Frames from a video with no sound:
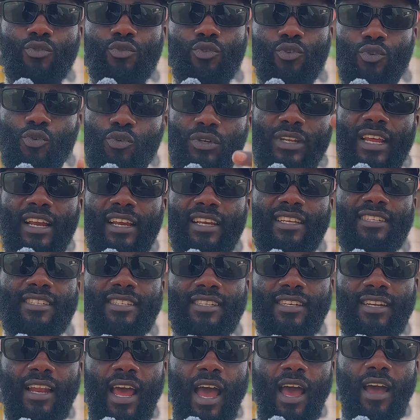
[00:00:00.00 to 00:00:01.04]
You, the
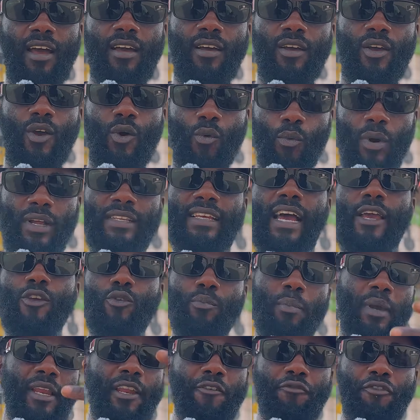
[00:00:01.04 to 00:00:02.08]
listener, what are you
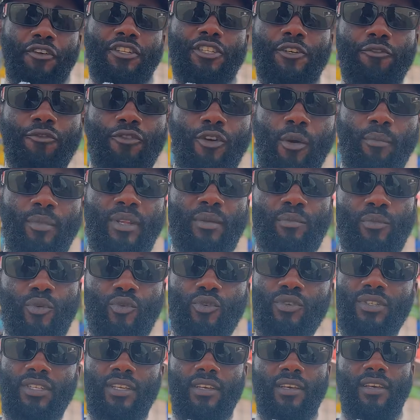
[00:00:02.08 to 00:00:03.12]
benefiting from the
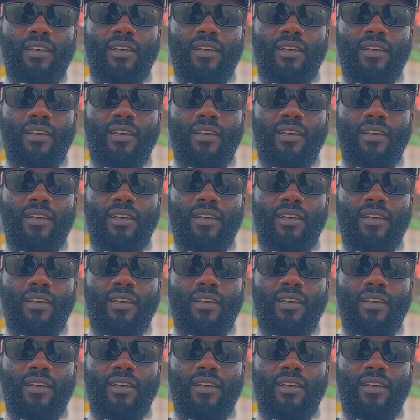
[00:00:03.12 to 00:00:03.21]
music?